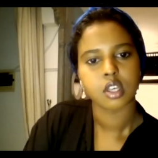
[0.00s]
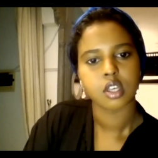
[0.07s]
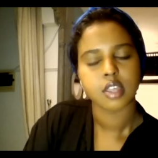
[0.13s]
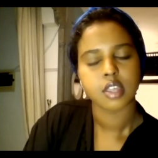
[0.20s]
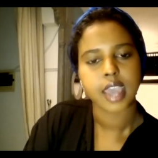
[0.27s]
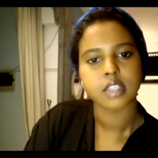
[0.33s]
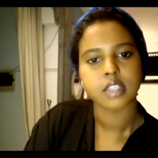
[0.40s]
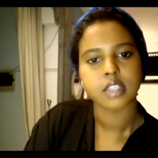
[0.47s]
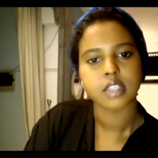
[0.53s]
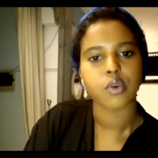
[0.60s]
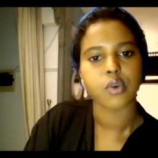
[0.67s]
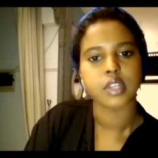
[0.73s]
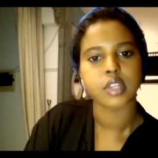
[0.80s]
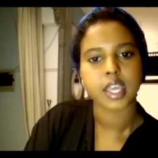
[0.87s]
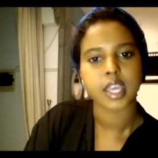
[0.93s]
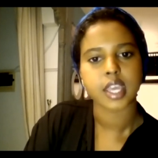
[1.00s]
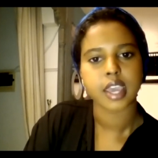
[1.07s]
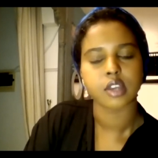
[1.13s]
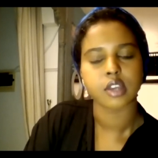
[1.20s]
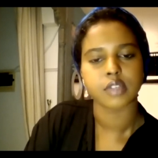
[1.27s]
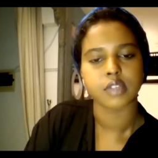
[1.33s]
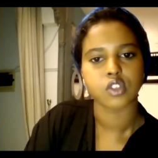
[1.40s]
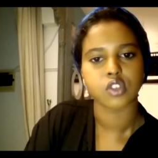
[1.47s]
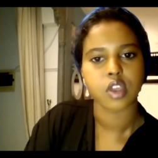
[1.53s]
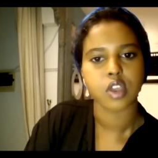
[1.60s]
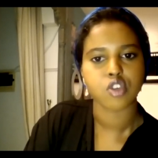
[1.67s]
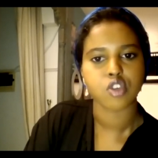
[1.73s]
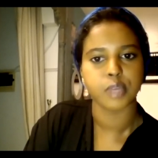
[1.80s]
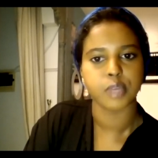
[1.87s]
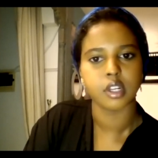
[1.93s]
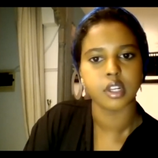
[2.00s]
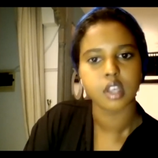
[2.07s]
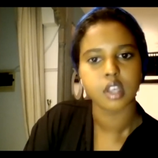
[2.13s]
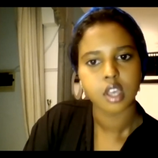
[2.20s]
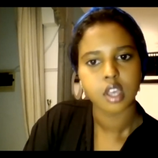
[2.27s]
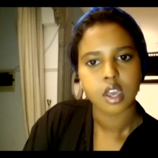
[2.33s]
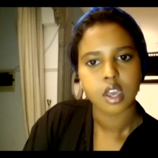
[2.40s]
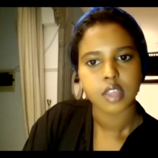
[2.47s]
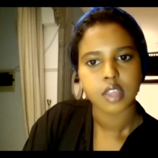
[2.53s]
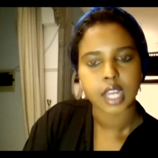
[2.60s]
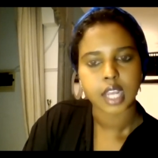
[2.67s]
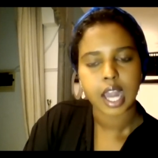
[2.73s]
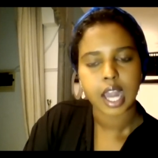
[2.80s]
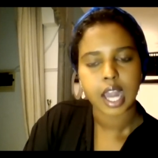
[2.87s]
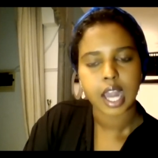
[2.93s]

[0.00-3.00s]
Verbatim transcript: The 80s were a decade of entrenchment, the clan